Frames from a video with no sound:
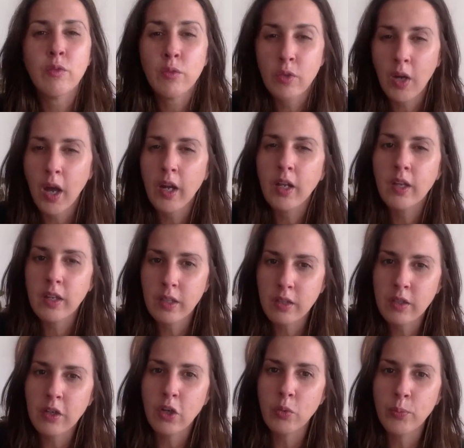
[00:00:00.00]
kind
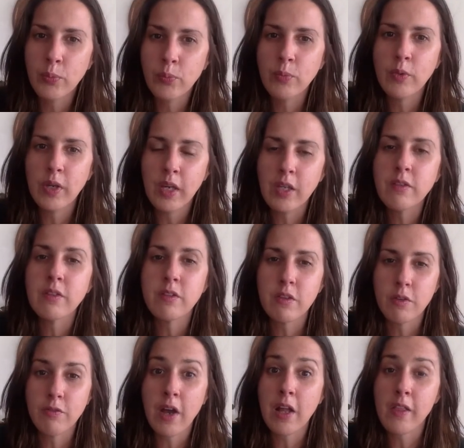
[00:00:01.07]
of, hinting to
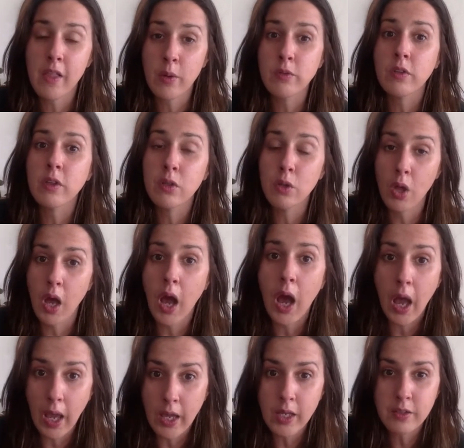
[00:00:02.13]
the fact that I was a little
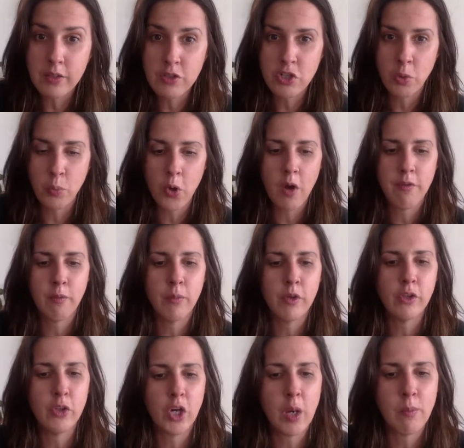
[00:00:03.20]
high to jump off 1
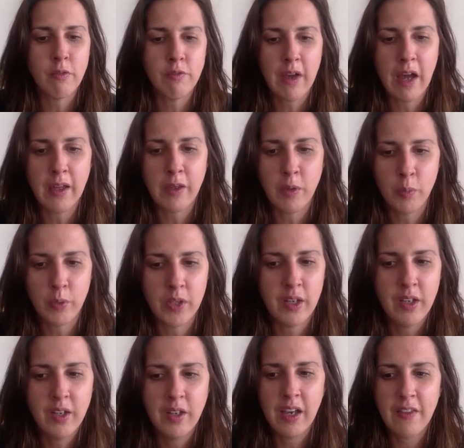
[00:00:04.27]
milligram of Valium. But
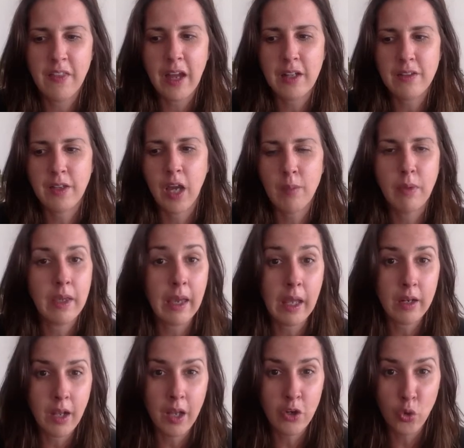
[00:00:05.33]
at that time, again,
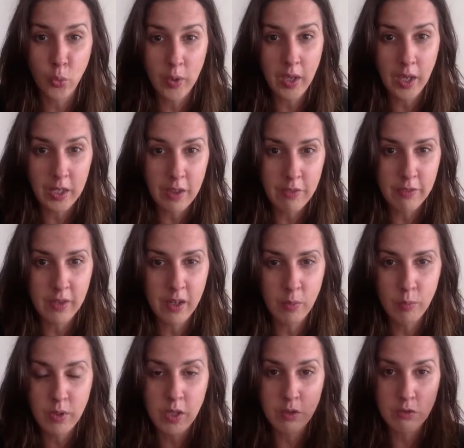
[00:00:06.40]
not knowing anything and
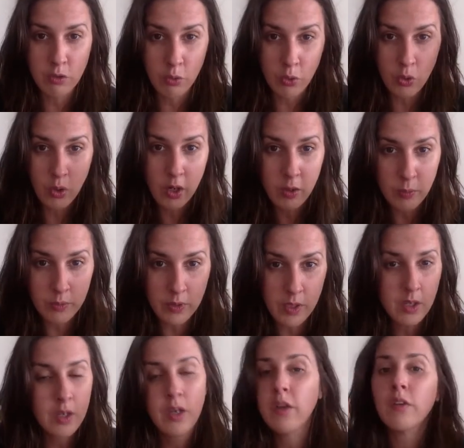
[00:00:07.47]
being so incredibly
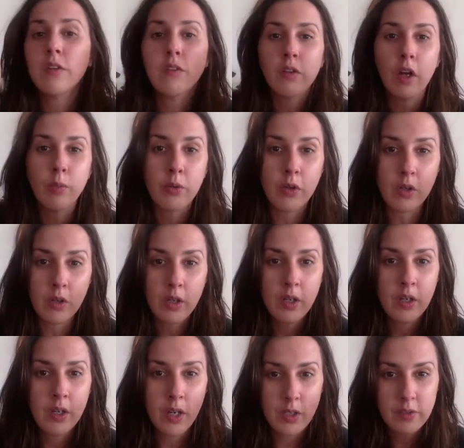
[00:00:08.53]
stubborn
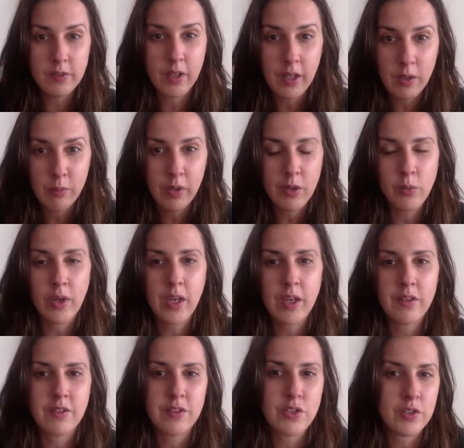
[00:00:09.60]
and set in my
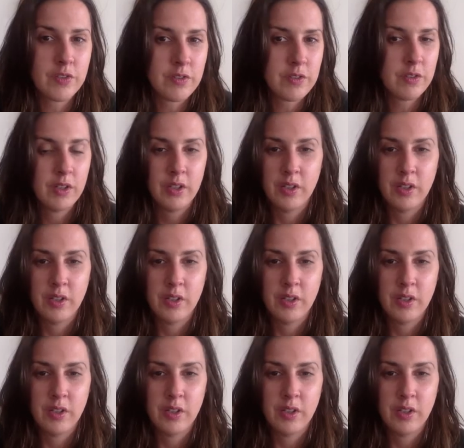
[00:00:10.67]
ways, I just,